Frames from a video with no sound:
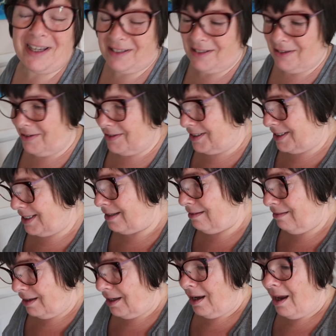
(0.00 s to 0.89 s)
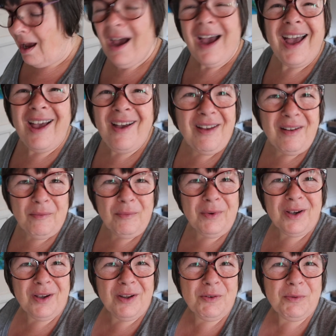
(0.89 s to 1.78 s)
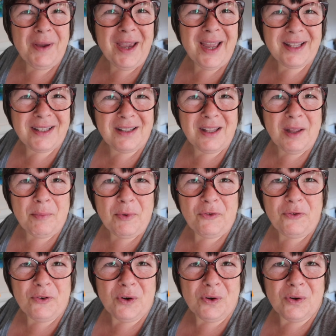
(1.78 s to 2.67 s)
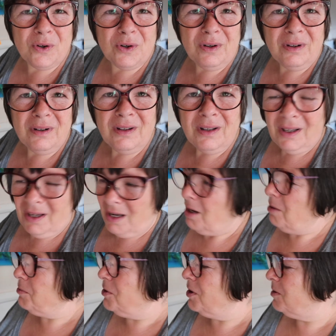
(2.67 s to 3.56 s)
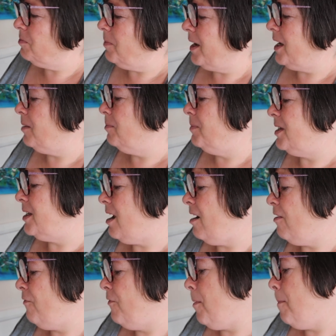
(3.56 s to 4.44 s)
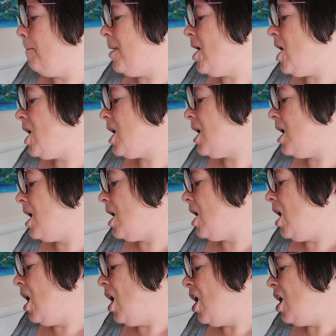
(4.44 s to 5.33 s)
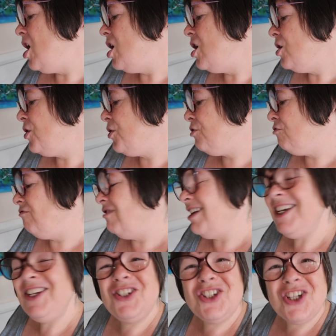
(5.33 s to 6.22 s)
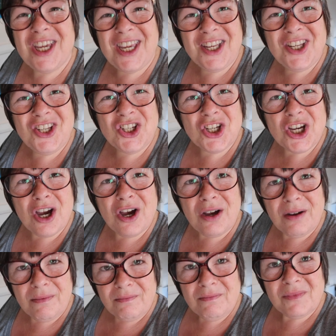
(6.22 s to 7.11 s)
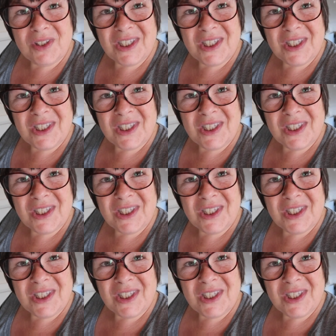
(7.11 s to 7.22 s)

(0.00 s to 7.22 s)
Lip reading: exciting. Could we add a number four? I'm just making myself a pucker three ginger